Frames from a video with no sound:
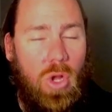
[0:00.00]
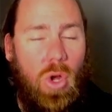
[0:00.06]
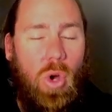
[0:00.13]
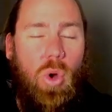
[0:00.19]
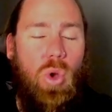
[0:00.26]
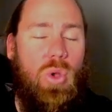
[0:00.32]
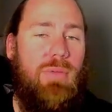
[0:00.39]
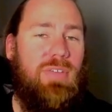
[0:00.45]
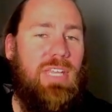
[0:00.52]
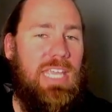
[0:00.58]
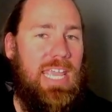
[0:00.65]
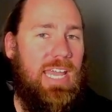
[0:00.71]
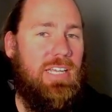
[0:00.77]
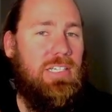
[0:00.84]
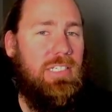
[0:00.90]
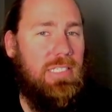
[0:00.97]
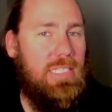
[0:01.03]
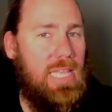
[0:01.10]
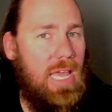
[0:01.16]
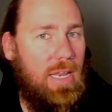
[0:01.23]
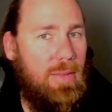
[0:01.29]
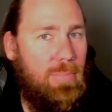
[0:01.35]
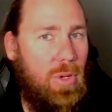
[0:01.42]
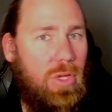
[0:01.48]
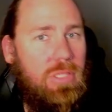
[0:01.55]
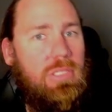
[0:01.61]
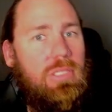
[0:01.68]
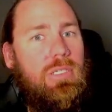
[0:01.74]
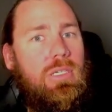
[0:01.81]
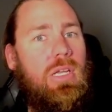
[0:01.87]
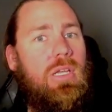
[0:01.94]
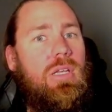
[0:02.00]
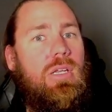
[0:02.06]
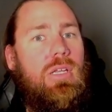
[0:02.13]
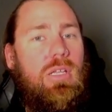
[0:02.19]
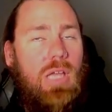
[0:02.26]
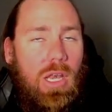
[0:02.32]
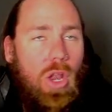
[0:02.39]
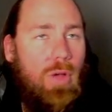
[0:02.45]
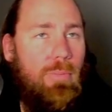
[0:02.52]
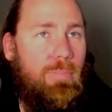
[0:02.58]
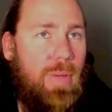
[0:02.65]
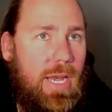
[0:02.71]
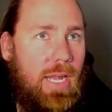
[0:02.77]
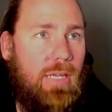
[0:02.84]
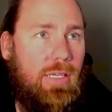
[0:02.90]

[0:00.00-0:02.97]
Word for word: or whoever counters the other person a lot better.